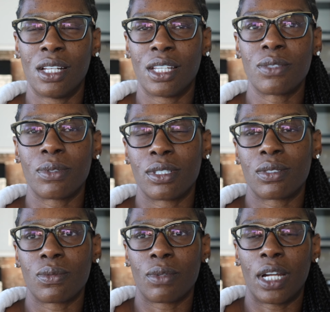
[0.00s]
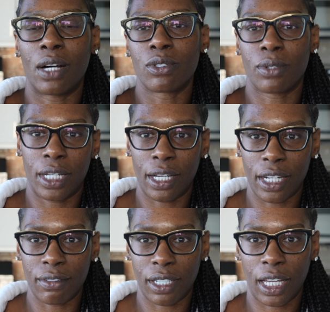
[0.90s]
This was when I was working out
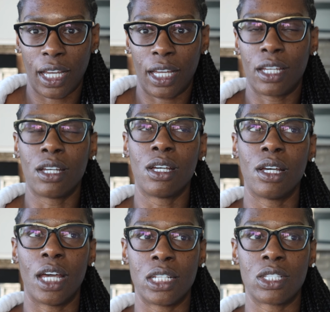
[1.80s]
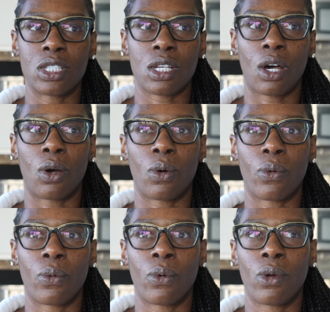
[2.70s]
every day. And so